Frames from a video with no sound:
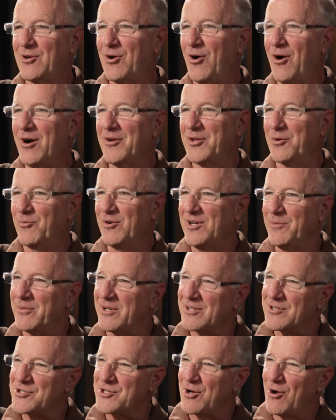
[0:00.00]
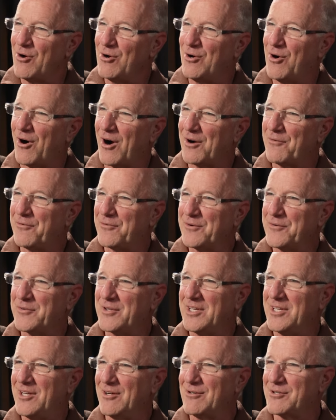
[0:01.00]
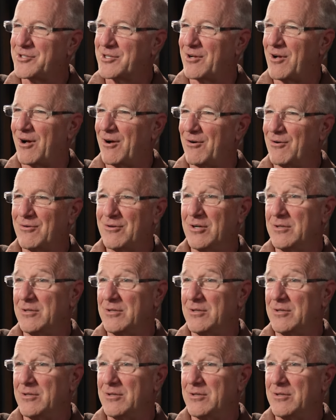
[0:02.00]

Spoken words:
a car that would have been a show car 50 years ago